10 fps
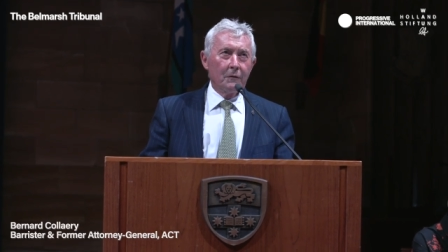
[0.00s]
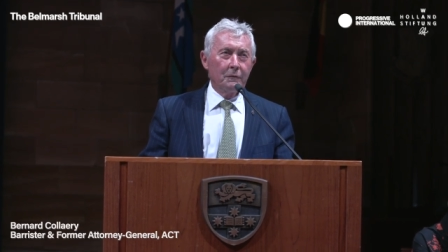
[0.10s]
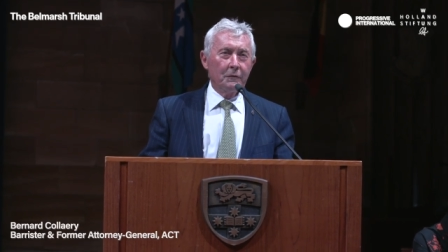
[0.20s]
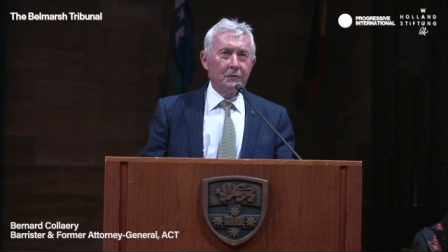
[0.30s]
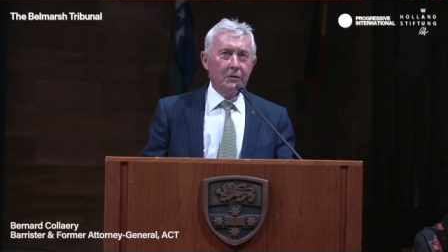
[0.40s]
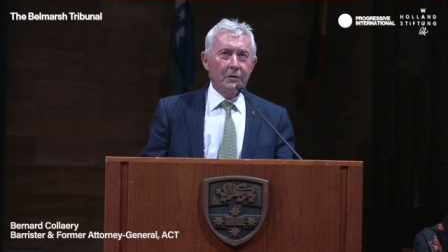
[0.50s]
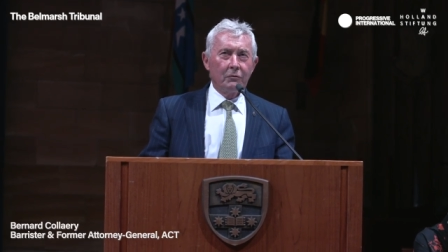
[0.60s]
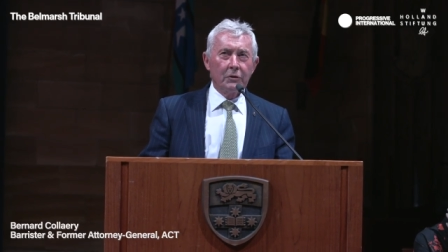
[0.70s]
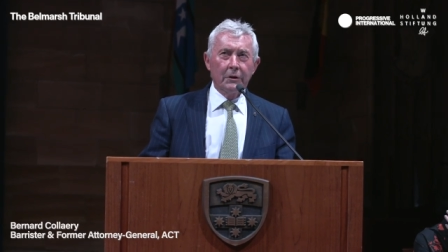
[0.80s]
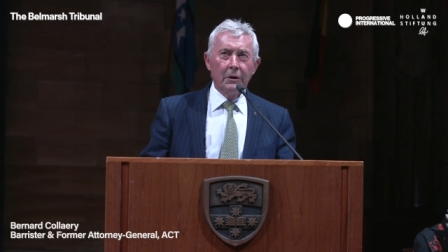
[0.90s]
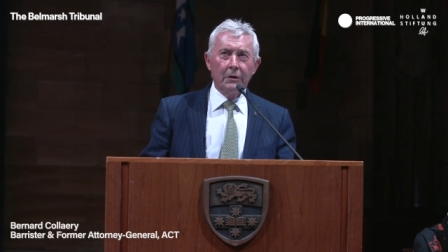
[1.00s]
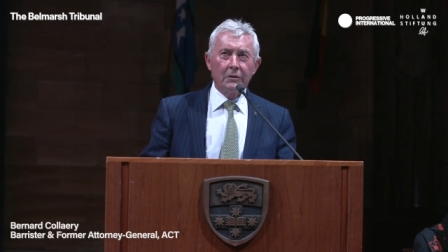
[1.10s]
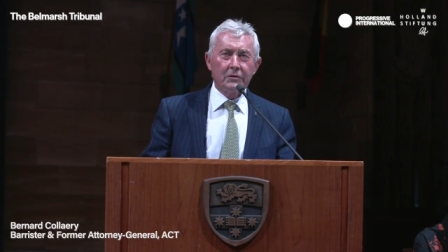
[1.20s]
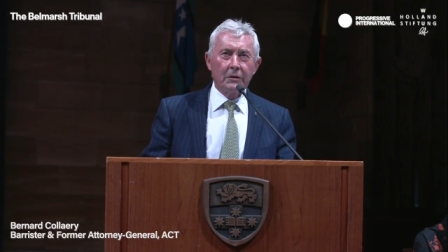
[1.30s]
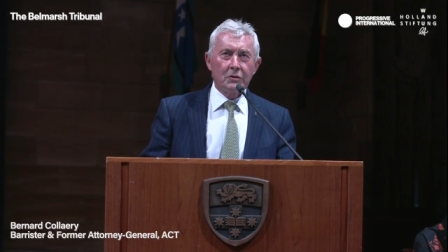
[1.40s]
57
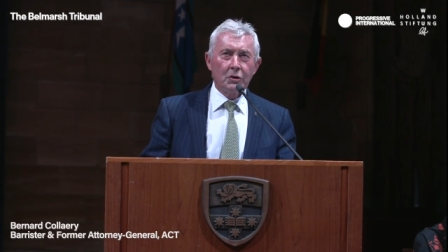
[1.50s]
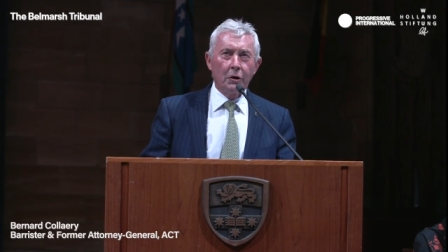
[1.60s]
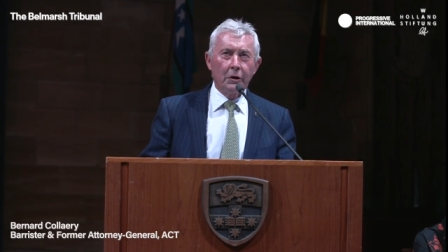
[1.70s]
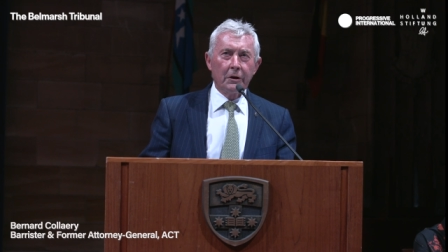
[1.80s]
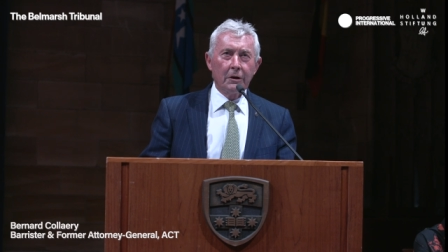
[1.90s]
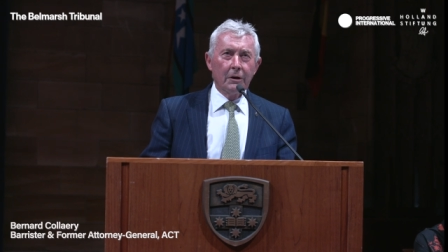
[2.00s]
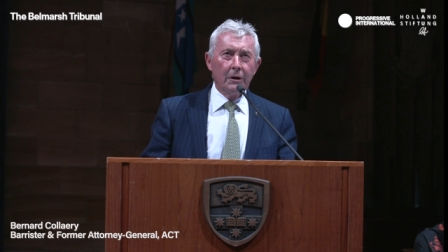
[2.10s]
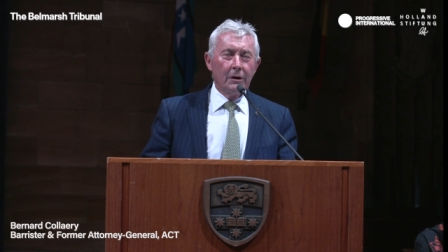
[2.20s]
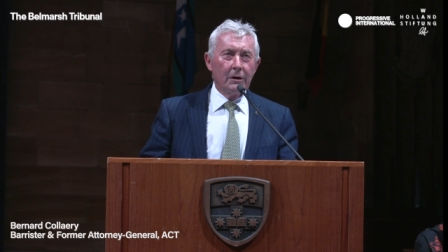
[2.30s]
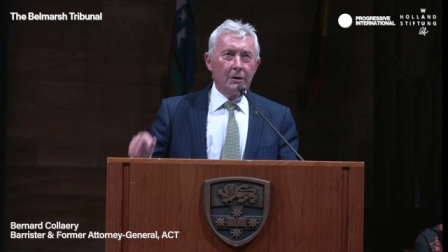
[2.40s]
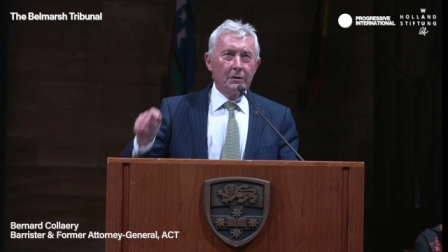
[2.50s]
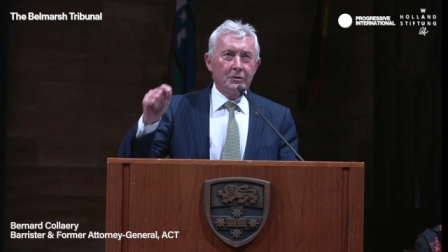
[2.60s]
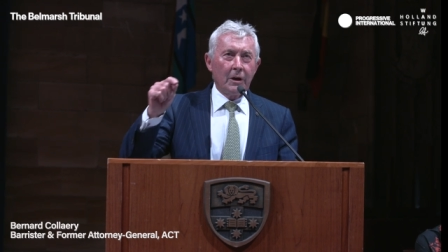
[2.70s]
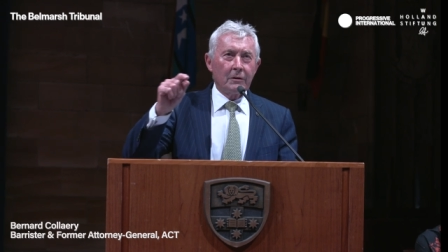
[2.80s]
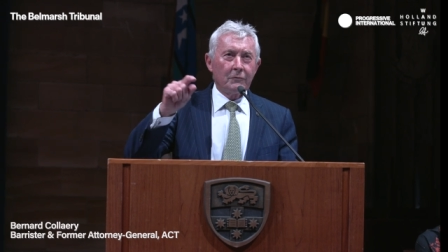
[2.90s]
years since I
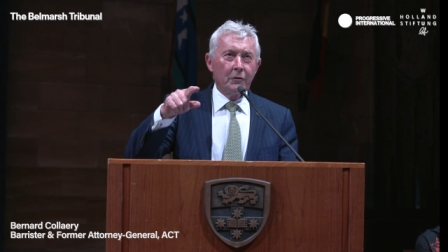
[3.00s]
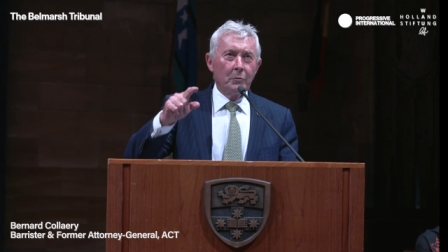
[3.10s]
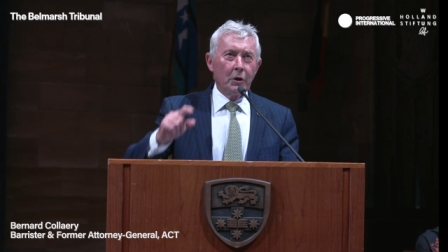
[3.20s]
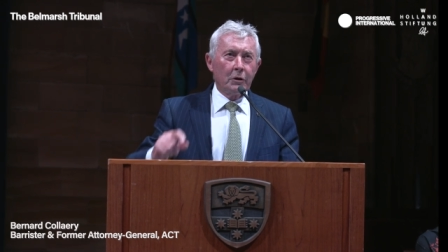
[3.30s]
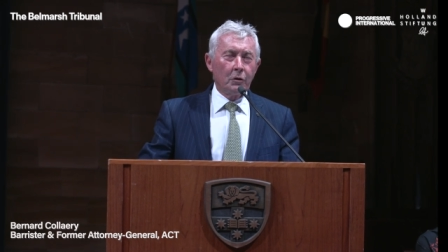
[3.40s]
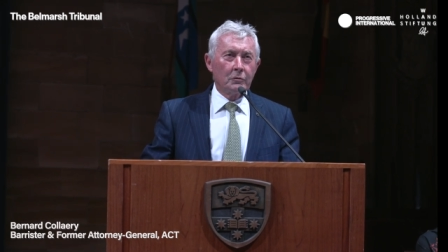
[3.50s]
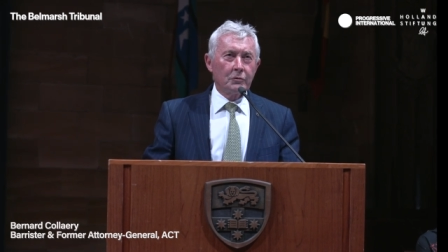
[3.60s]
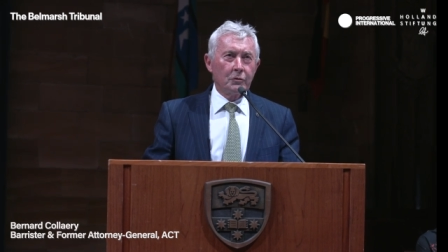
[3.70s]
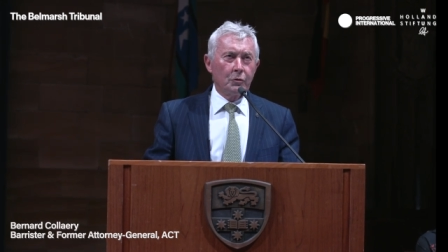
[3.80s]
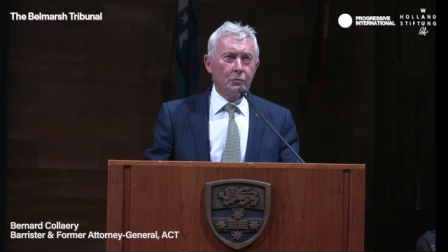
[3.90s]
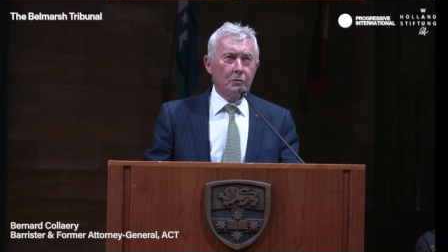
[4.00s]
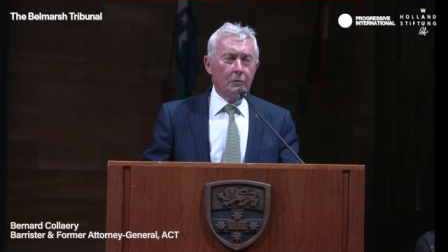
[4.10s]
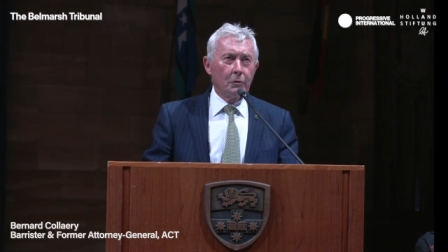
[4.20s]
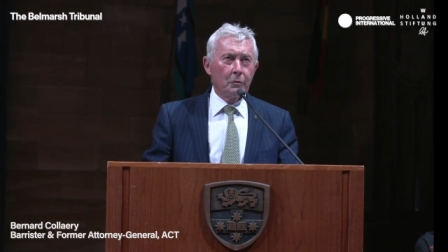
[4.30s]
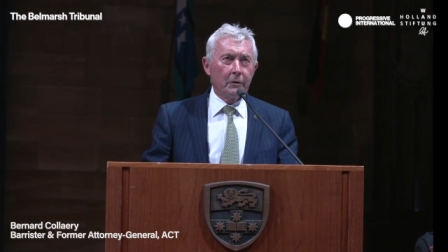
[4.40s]
sat for my
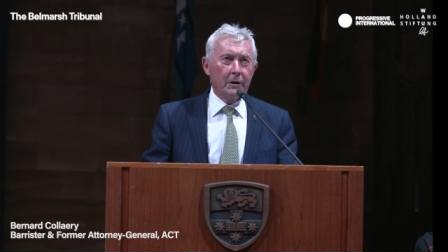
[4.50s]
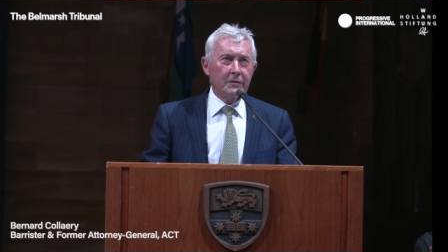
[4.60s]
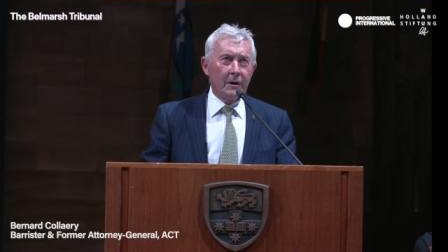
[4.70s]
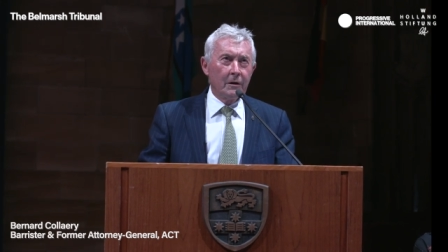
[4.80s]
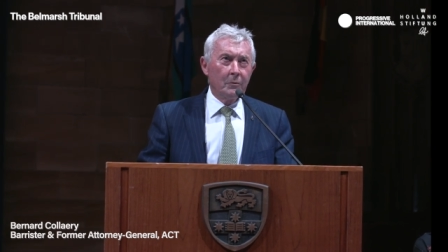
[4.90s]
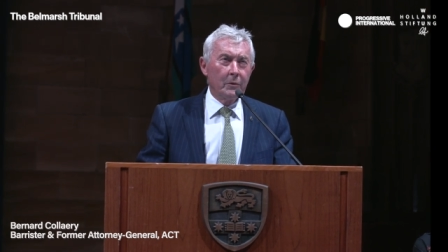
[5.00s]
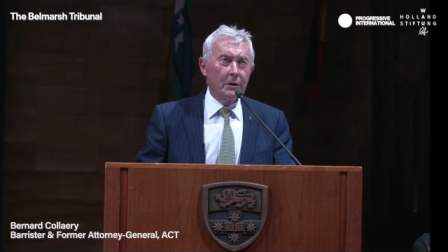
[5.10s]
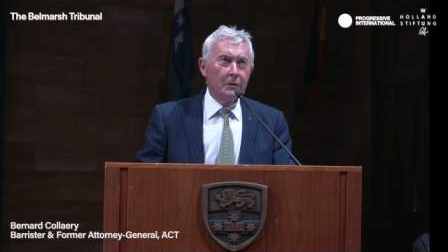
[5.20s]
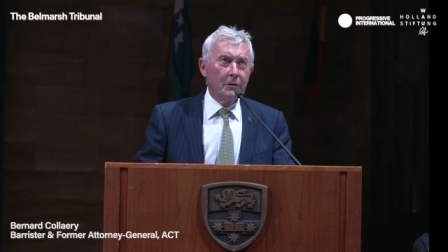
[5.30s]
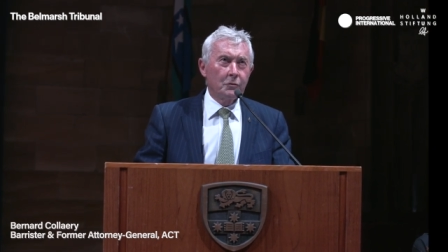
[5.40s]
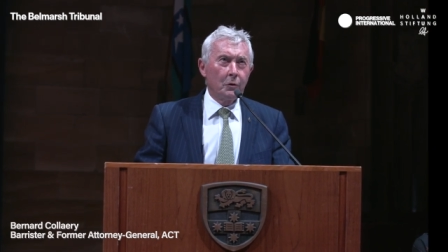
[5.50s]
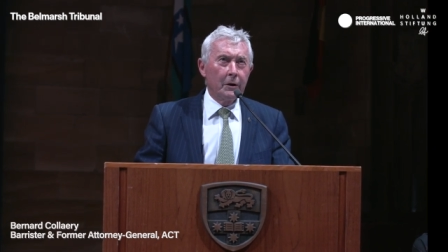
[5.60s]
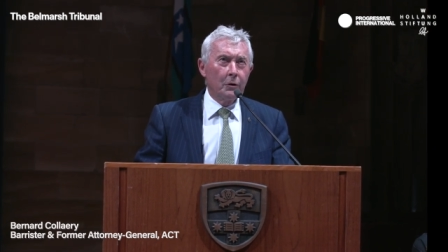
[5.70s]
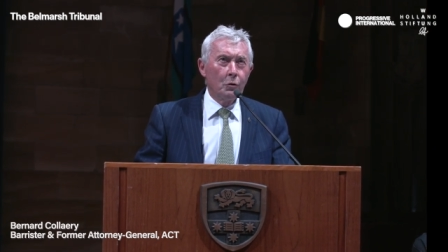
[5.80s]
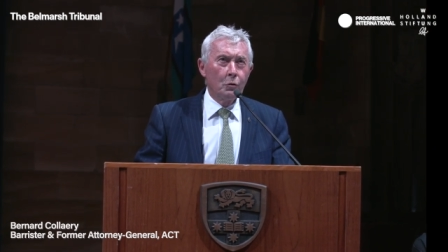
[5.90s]
constitutional law exam in this
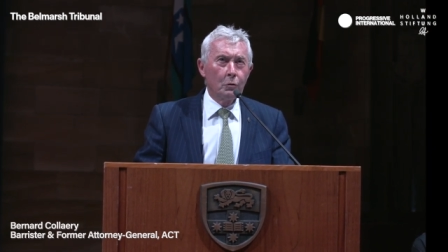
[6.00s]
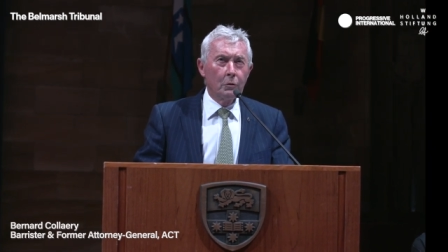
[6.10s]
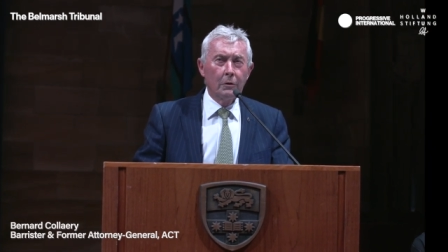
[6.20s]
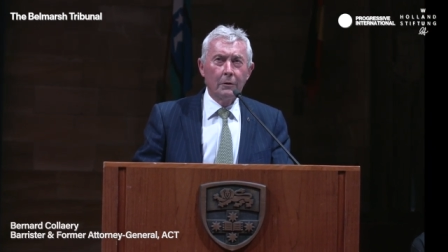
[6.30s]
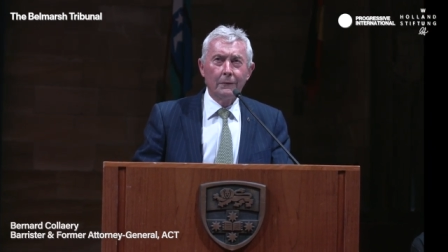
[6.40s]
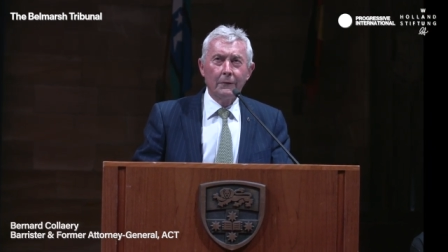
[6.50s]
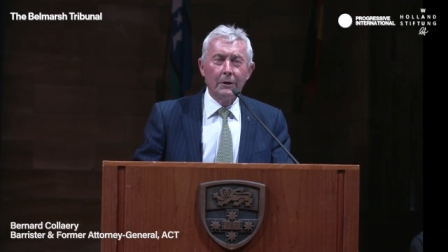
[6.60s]
great hall,